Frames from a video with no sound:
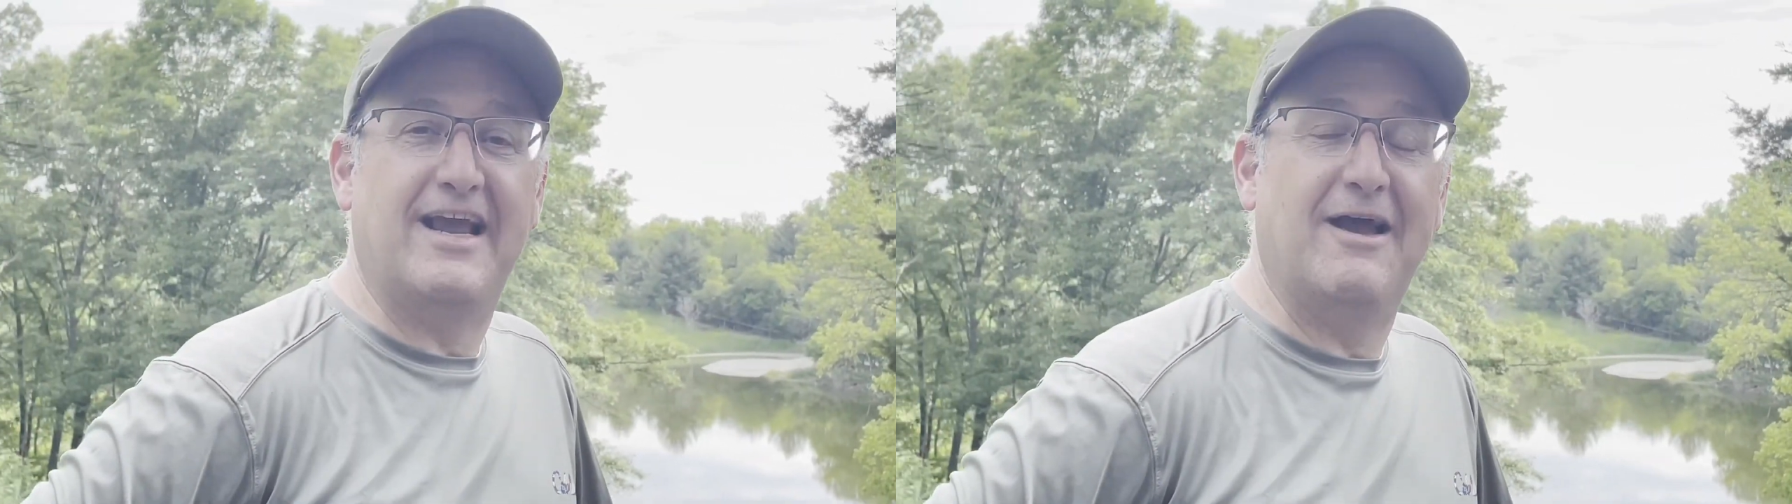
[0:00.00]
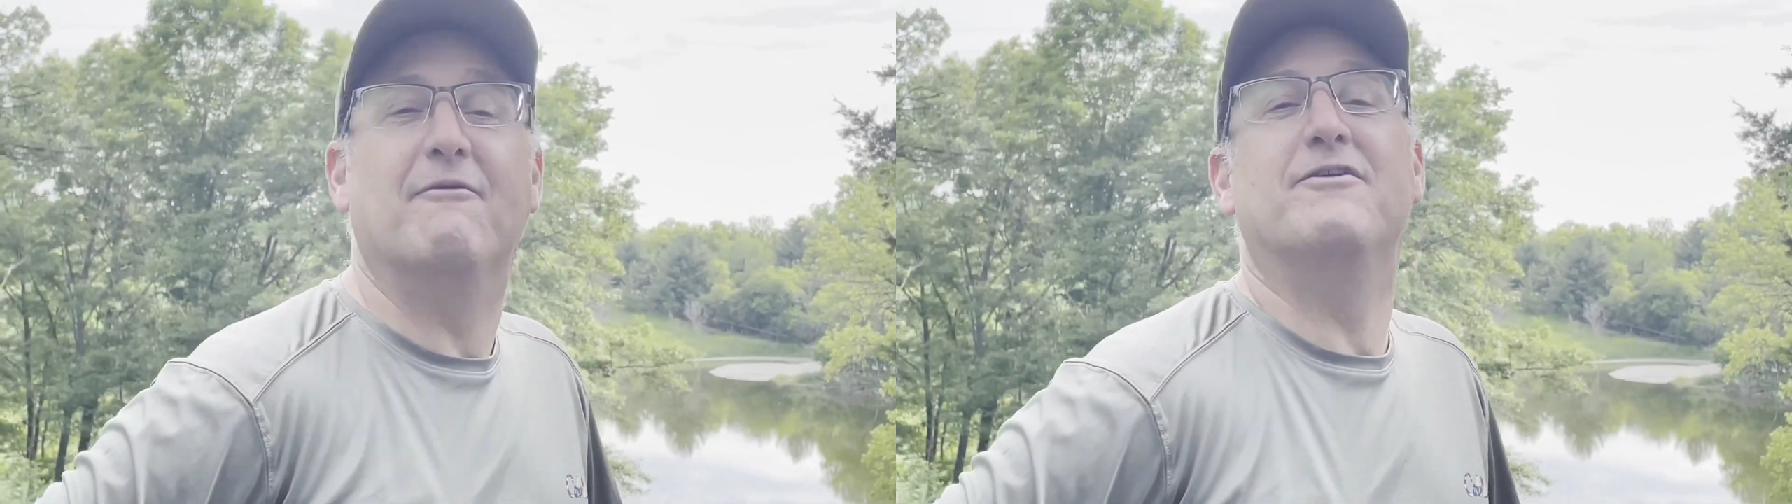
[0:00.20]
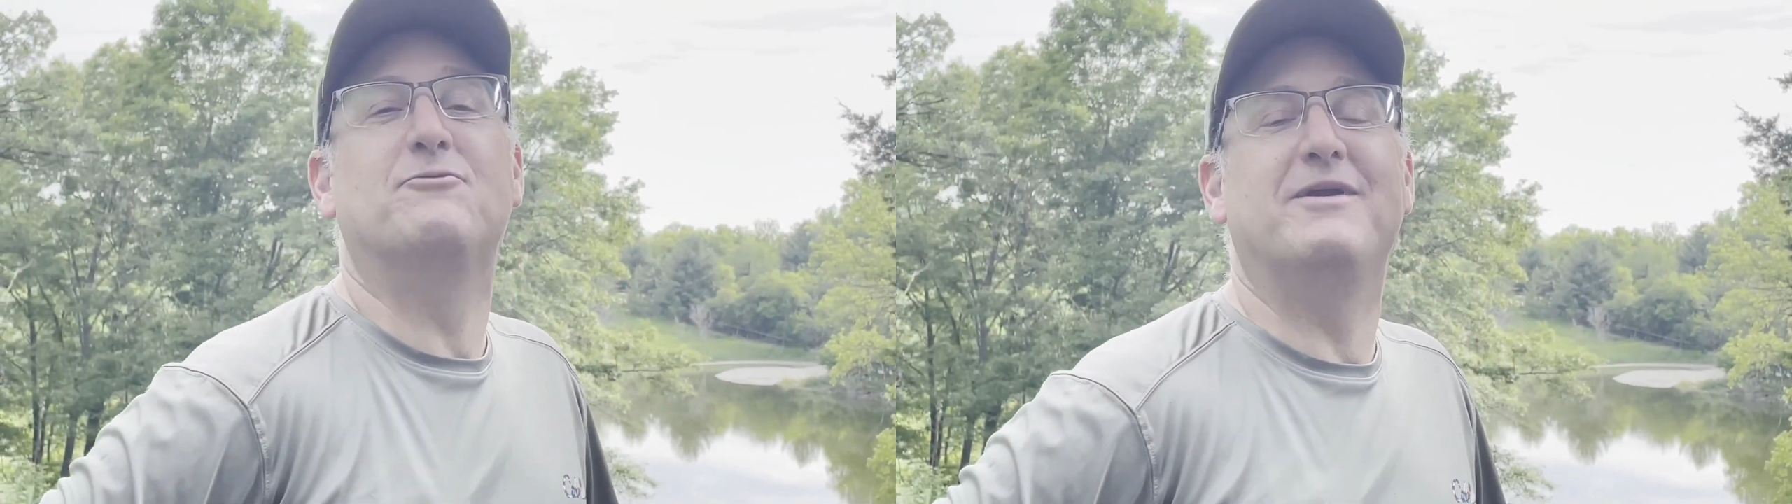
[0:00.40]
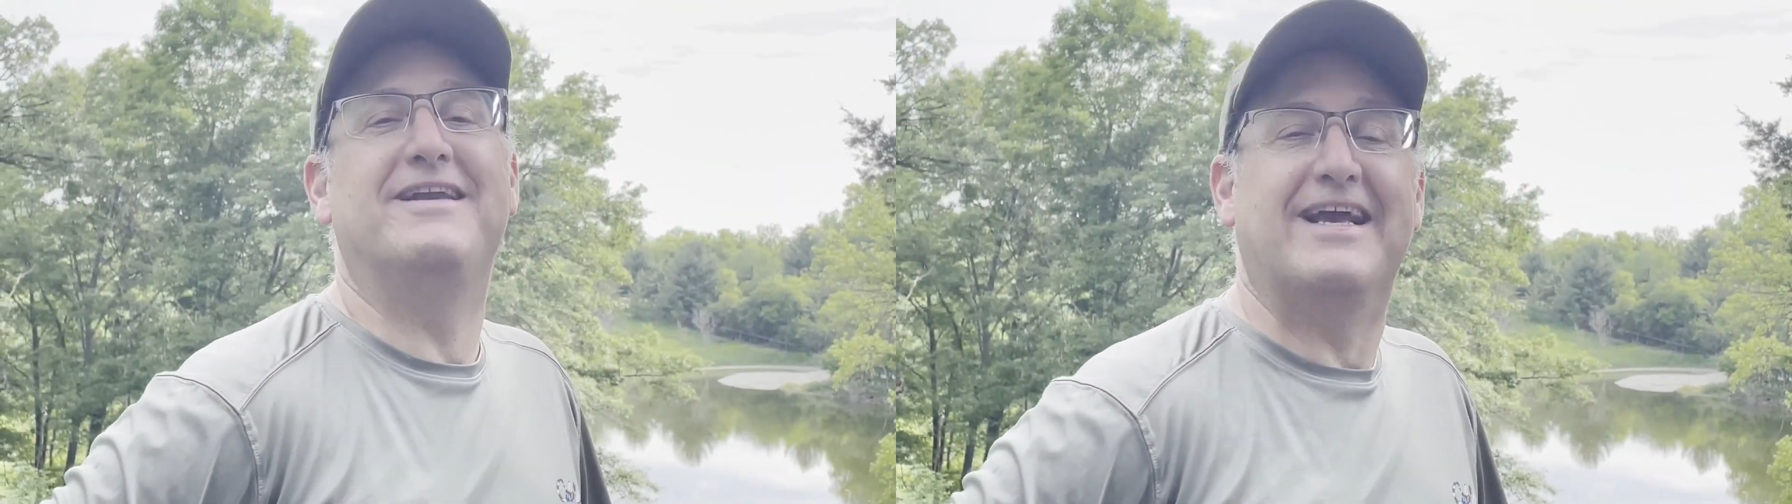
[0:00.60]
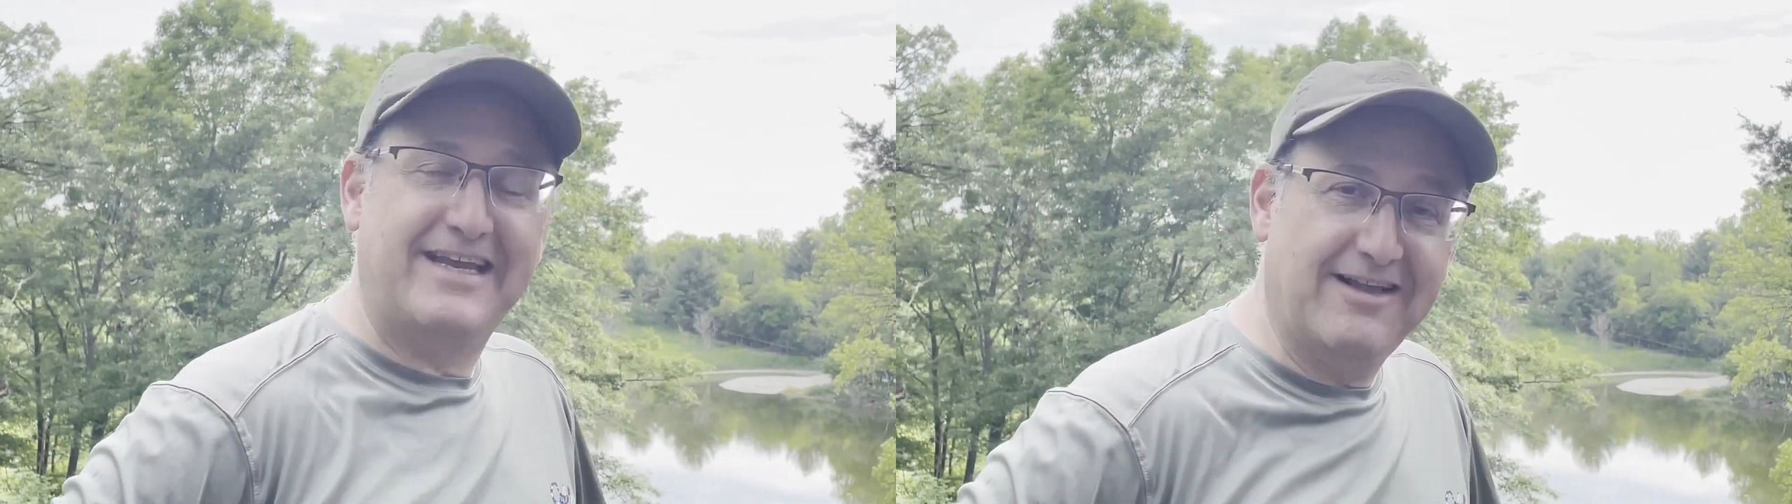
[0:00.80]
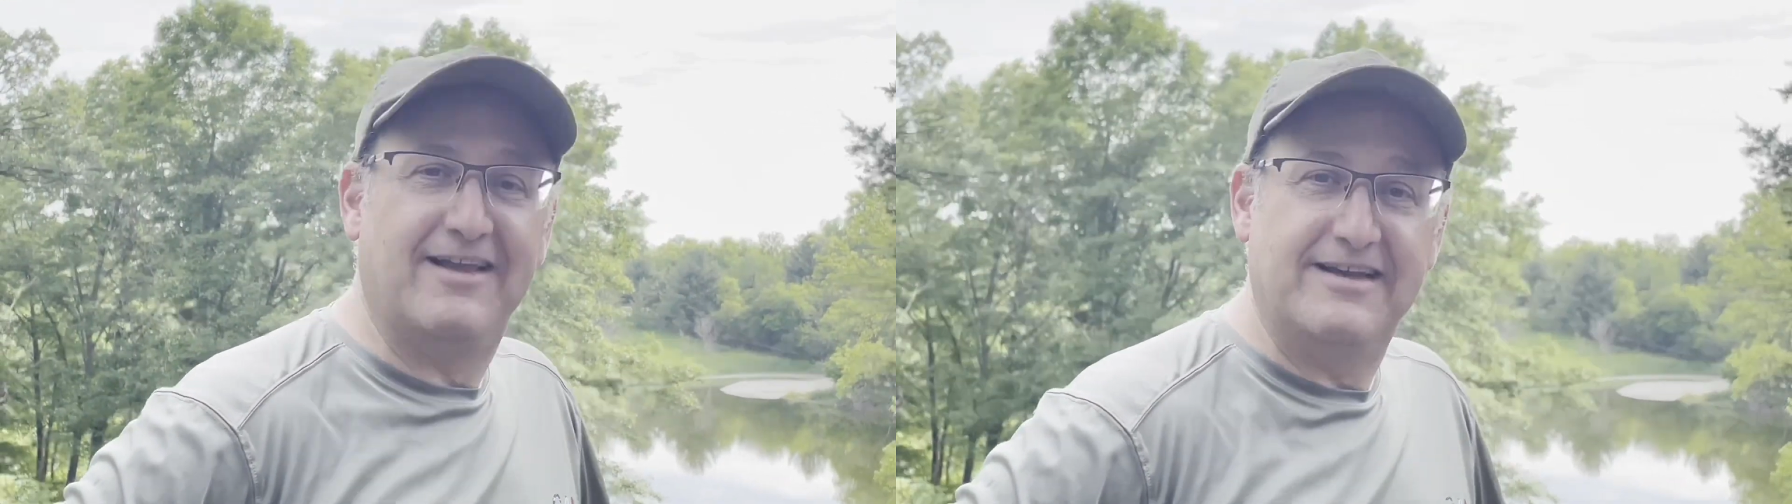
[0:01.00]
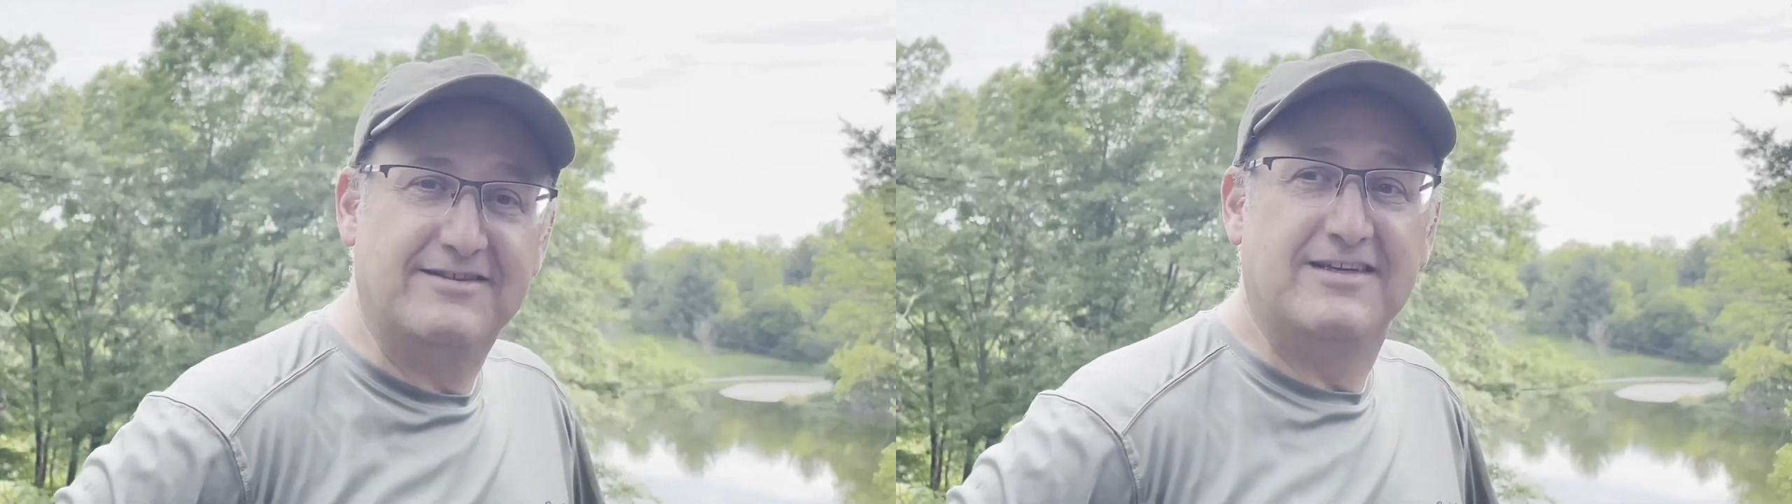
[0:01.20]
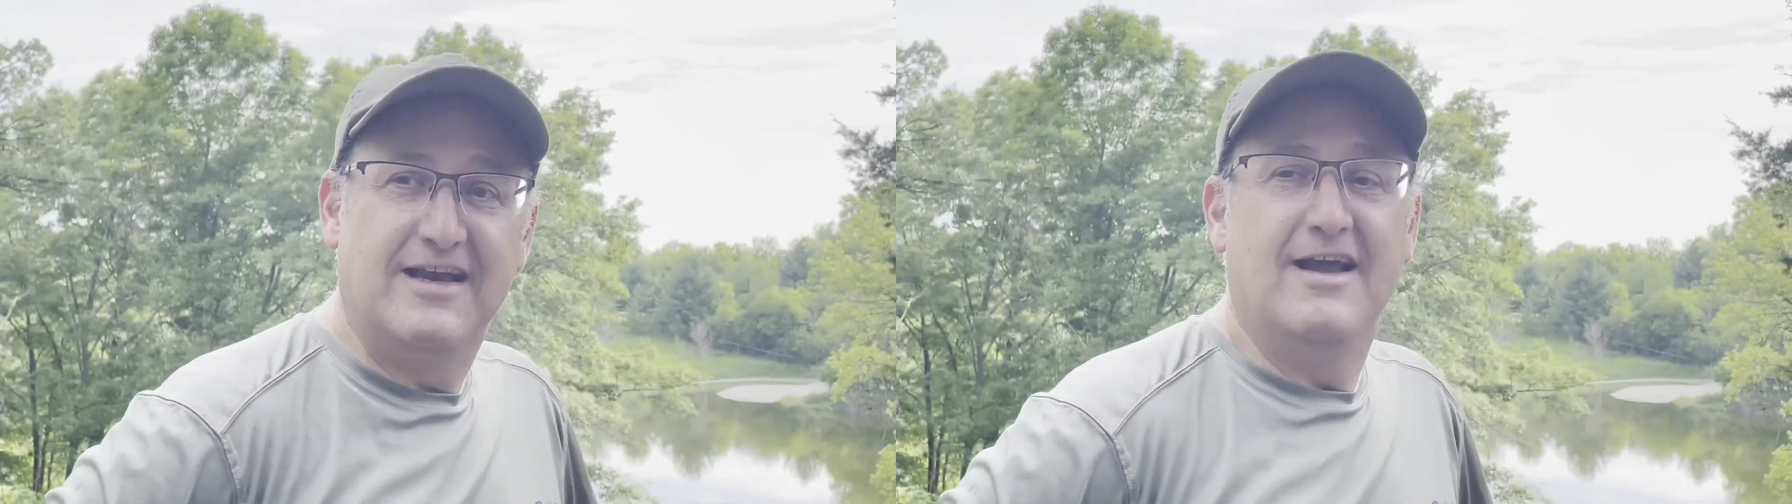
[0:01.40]
It was
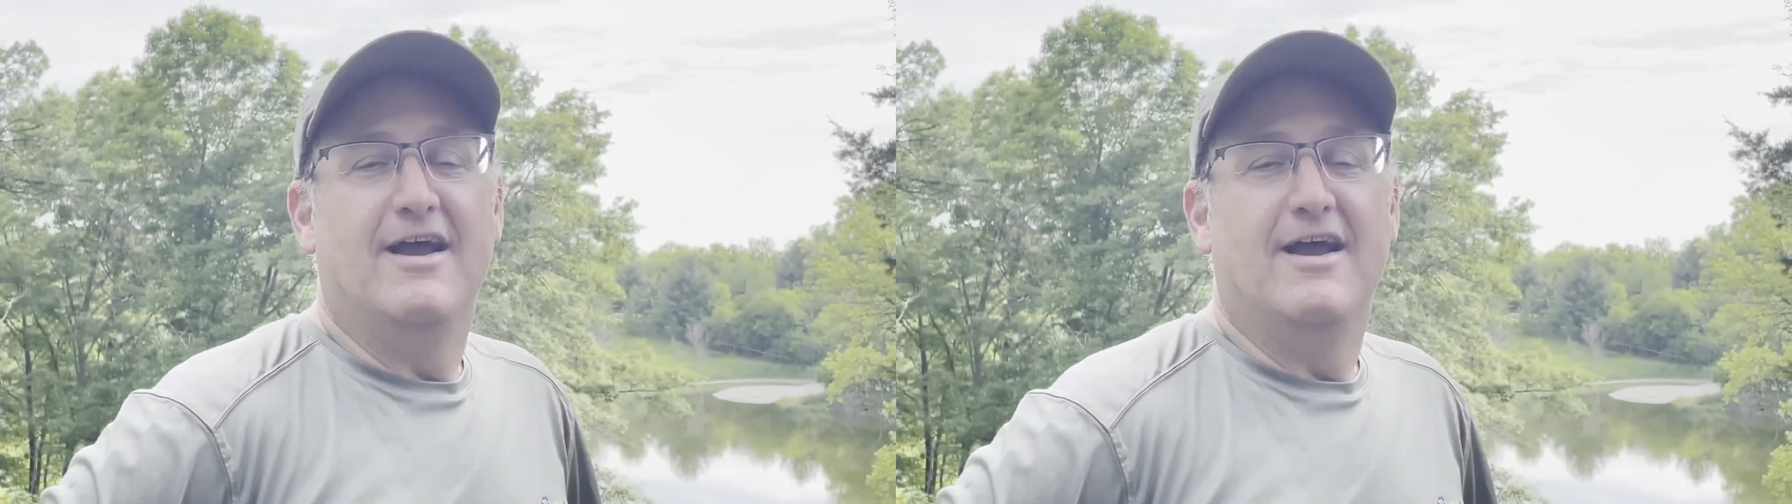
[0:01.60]
ridiculous.